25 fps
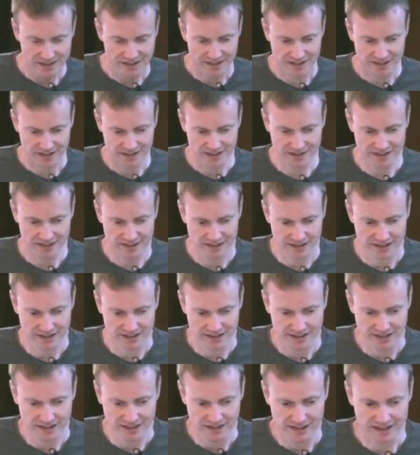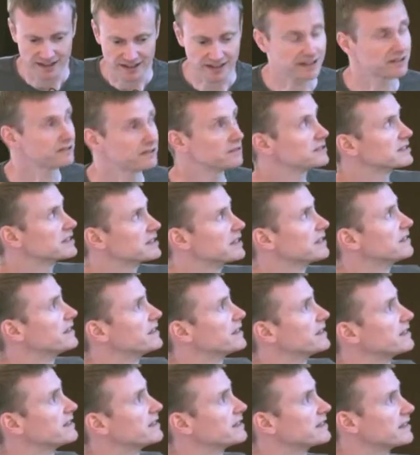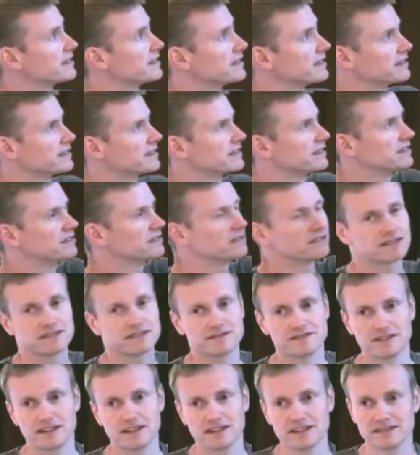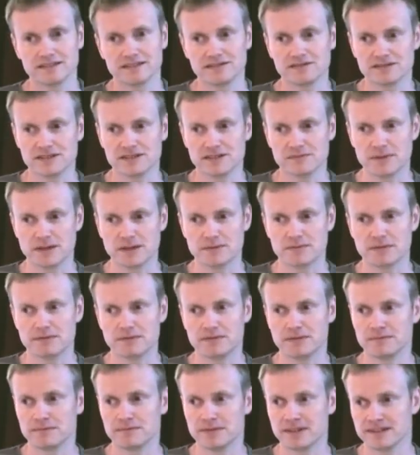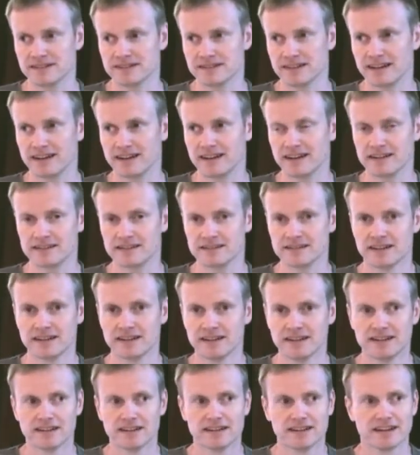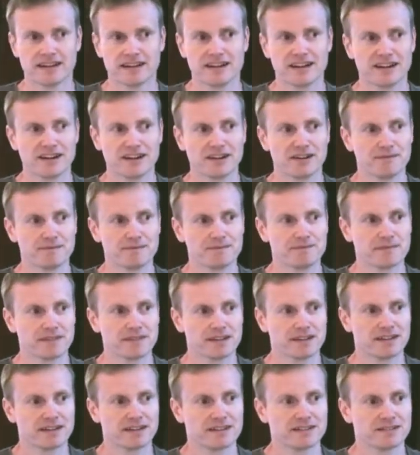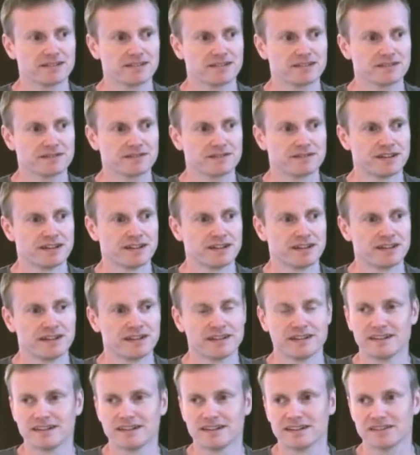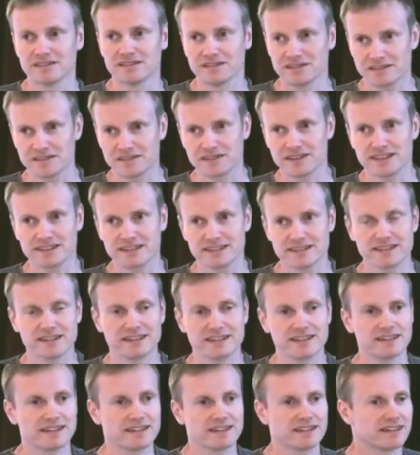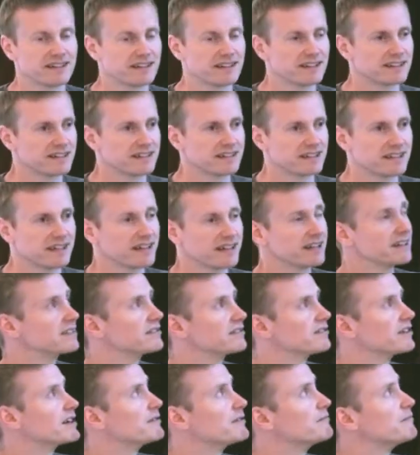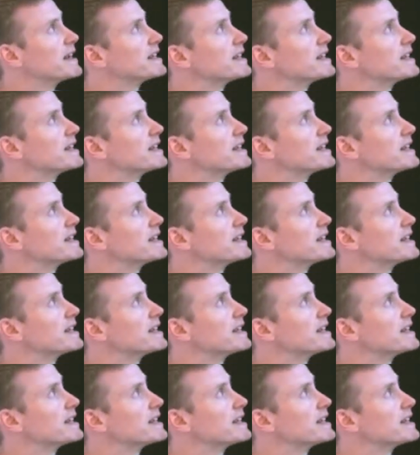And it also leads, the lock file can also be a problem, because that has a lot of things in it, and it can get quite